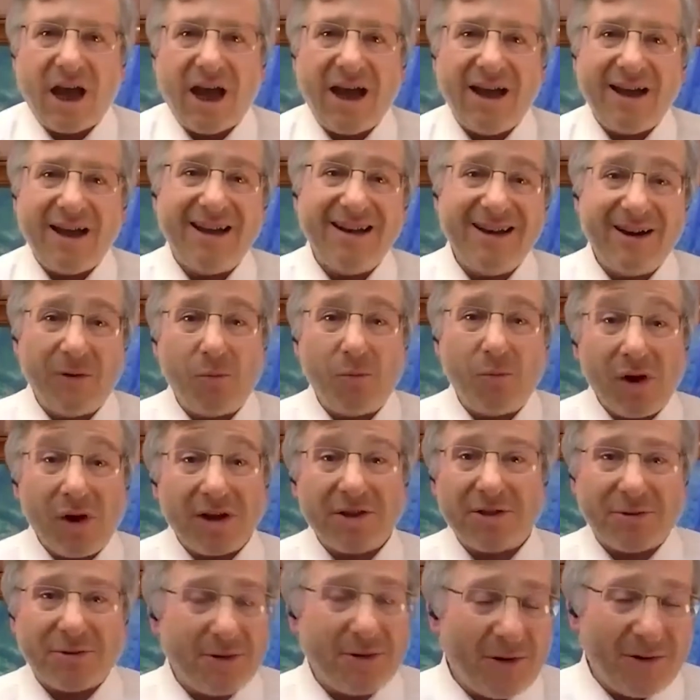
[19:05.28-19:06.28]
just being a
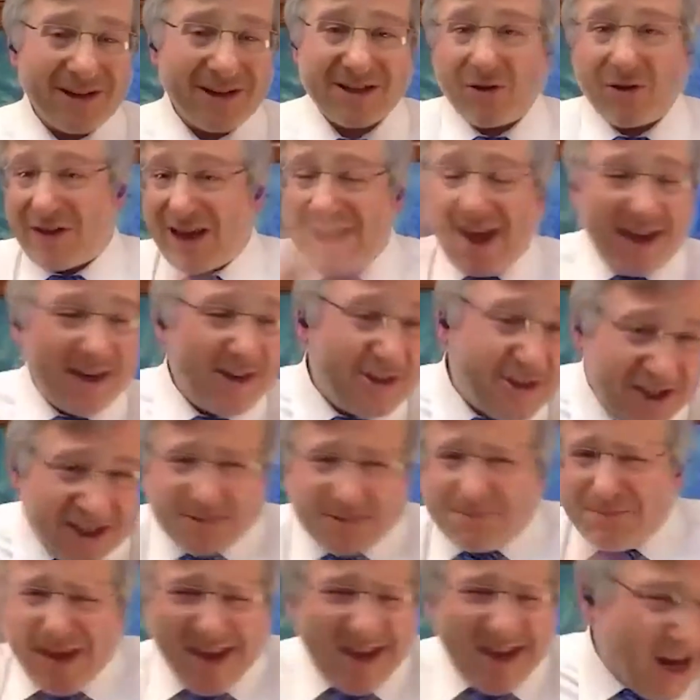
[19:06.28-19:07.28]
man. It's okay. It's
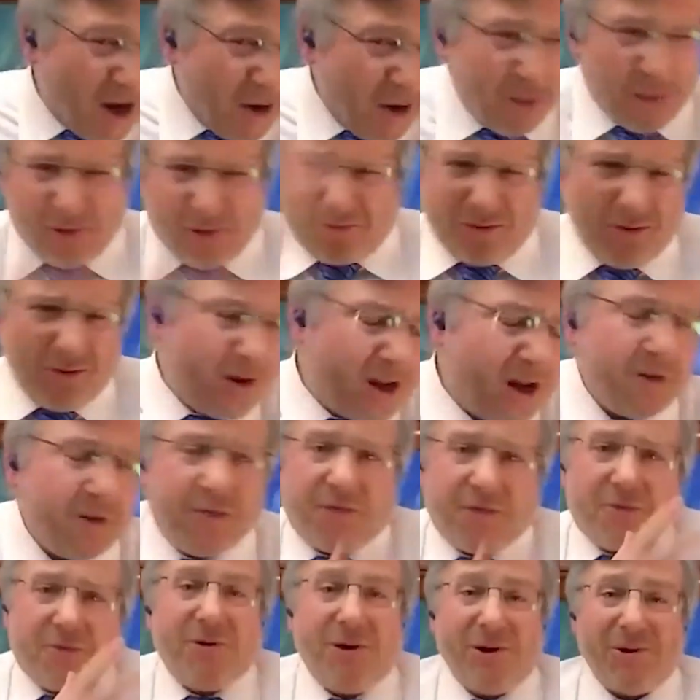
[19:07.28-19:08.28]
just me. Go through, go
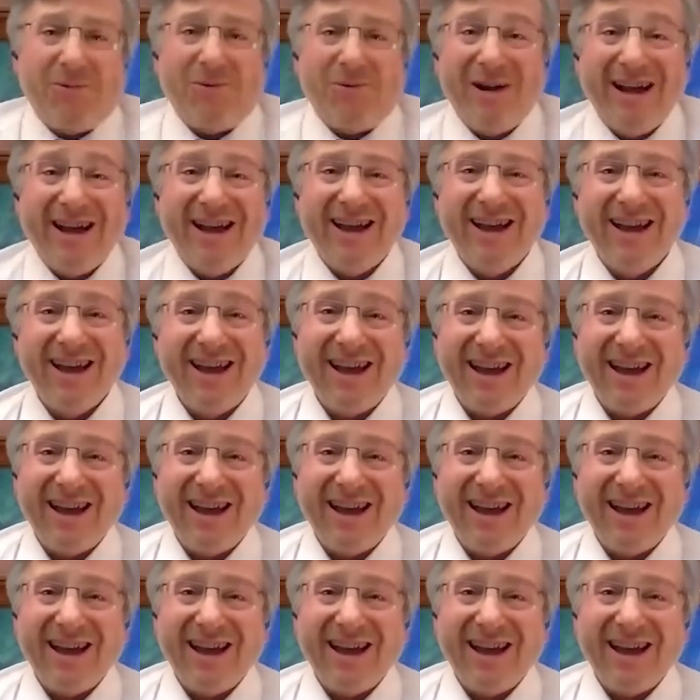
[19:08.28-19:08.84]
through.